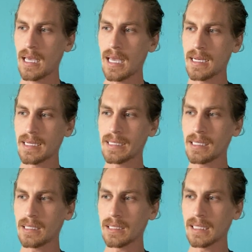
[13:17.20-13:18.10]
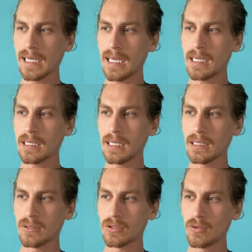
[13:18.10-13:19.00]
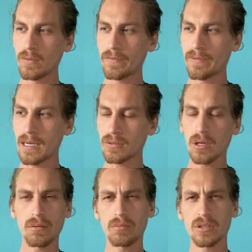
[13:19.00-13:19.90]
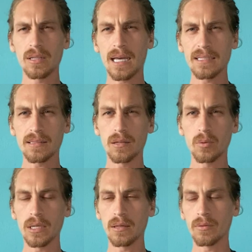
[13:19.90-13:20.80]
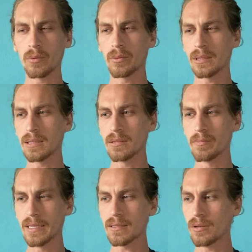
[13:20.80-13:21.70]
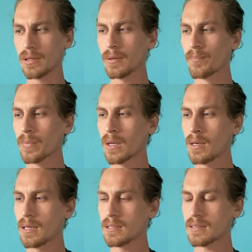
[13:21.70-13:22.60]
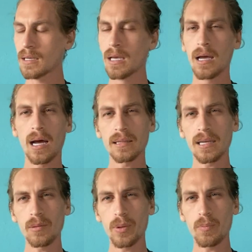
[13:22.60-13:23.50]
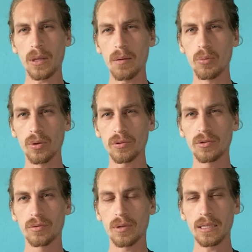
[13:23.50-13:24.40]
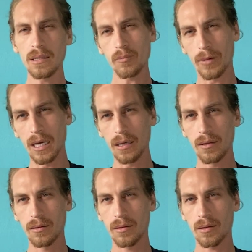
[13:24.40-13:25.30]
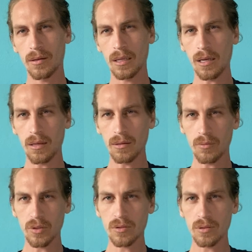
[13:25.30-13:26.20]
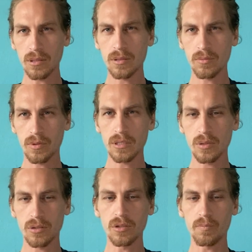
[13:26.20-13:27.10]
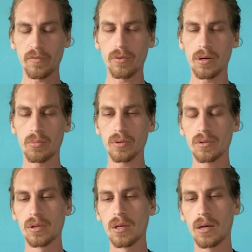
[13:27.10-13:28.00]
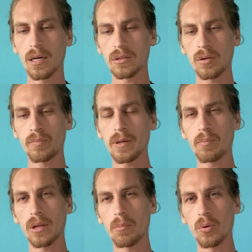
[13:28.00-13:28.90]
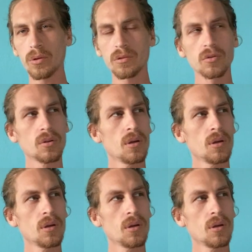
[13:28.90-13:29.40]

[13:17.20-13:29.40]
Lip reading: and I did it again in 2000. Was it last year when I went into Bitcoin? I tell people I bought. I didn't buy. This was just before I bought. I told people I bought,